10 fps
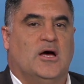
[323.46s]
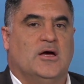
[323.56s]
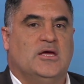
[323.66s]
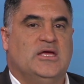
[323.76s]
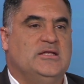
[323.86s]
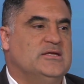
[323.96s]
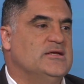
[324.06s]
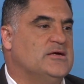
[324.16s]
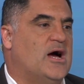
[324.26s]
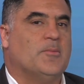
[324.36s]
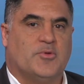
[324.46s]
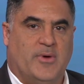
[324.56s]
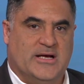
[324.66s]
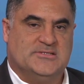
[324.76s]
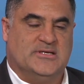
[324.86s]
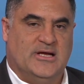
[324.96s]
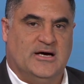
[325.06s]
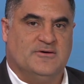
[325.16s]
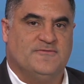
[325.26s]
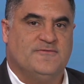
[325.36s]
he didn't compromise
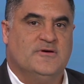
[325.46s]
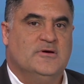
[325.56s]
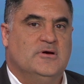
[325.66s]
enough,